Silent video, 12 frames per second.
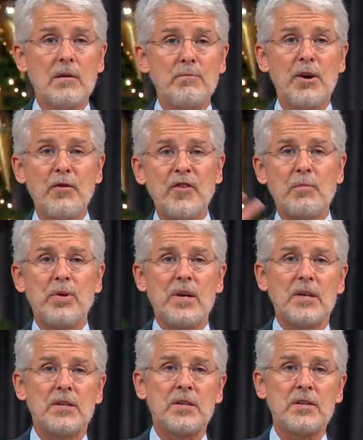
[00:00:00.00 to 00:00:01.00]
Perfect
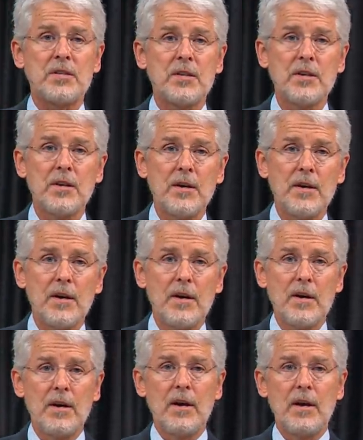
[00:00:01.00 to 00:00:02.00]
peace.
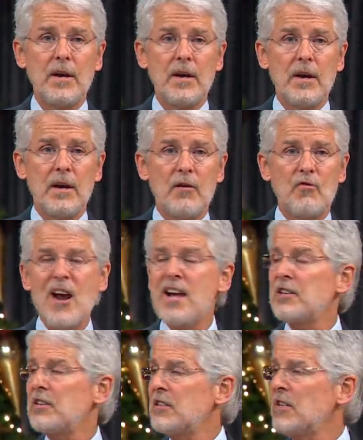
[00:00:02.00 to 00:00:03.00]

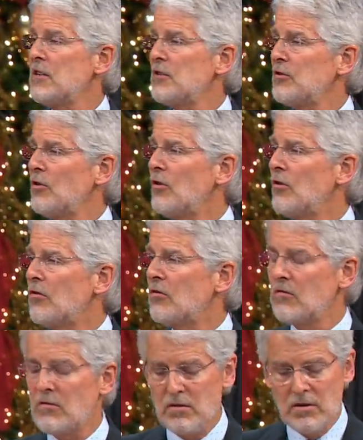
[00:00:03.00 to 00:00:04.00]
Rest in his
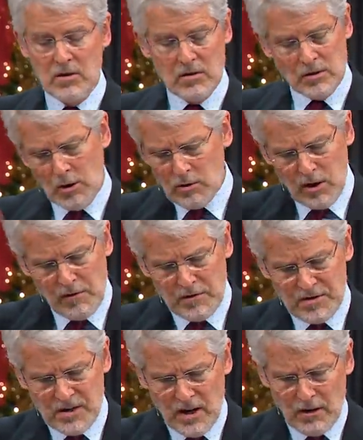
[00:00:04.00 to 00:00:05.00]
soul. No love
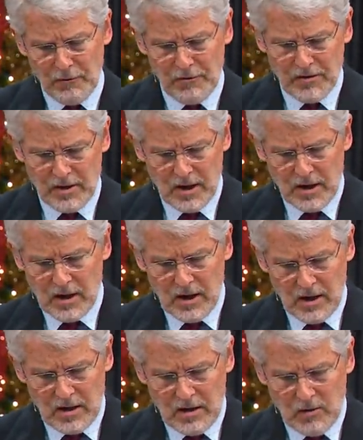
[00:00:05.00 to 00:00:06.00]
of self.
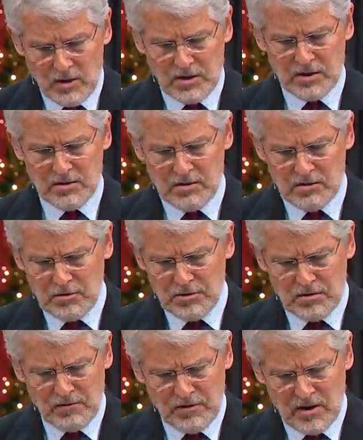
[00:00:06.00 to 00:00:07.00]
What's the
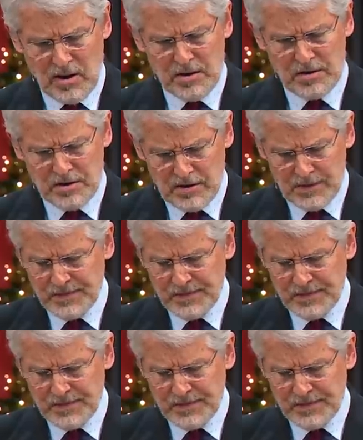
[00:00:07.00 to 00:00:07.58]
solution for us?